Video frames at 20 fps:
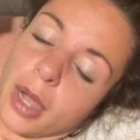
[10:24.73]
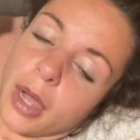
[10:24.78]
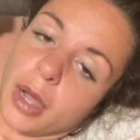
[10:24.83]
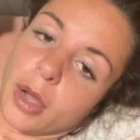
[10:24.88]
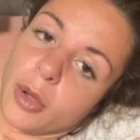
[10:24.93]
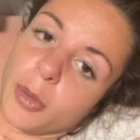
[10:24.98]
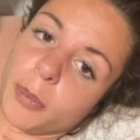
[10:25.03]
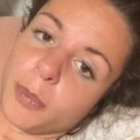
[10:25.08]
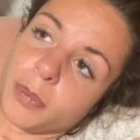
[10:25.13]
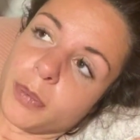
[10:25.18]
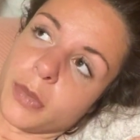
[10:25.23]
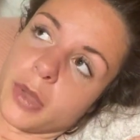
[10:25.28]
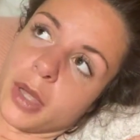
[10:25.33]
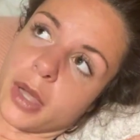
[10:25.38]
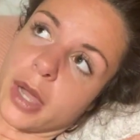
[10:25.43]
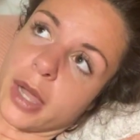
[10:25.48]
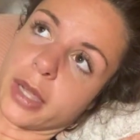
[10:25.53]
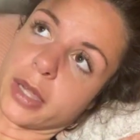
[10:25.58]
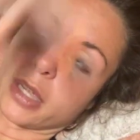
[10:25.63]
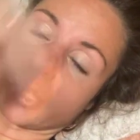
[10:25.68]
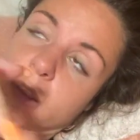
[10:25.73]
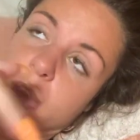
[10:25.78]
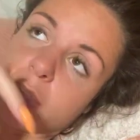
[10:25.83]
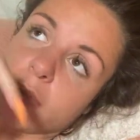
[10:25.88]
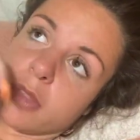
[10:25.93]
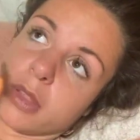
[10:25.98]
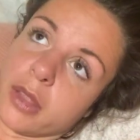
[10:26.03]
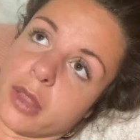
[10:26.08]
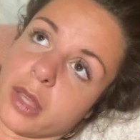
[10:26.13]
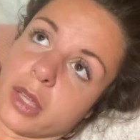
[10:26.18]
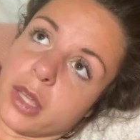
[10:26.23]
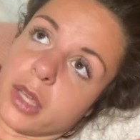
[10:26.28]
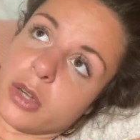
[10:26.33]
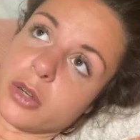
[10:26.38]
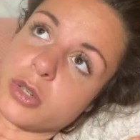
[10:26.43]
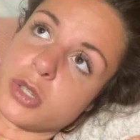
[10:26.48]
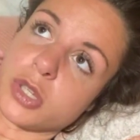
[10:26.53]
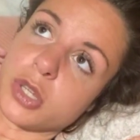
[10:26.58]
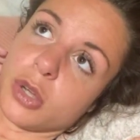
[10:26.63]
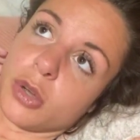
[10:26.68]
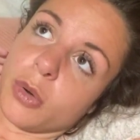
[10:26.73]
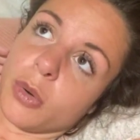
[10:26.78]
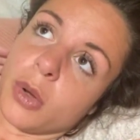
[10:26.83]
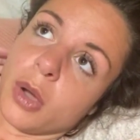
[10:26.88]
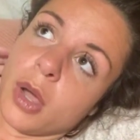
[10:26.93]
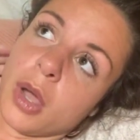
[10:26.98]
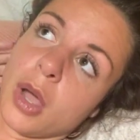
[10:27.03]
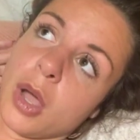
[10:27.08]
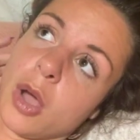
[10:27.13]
I could leave the link here too.